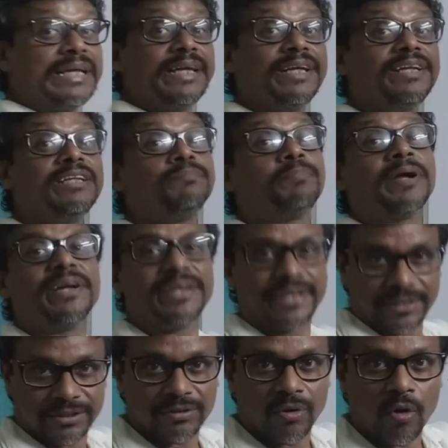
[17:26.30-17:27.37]

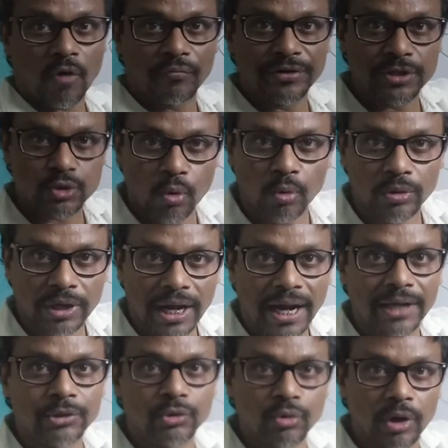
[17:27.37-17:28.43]
independent of its own
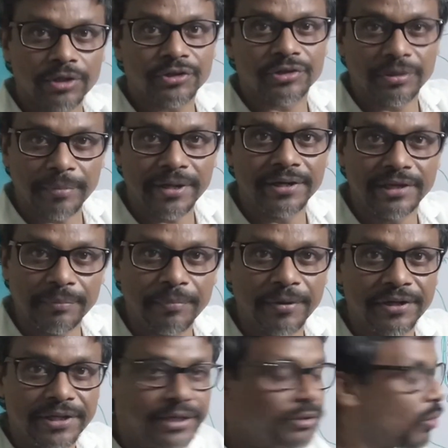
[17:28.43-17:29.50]
and do not remain
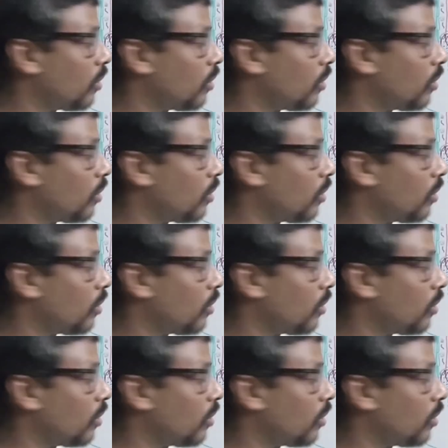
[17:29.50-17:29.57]
dependent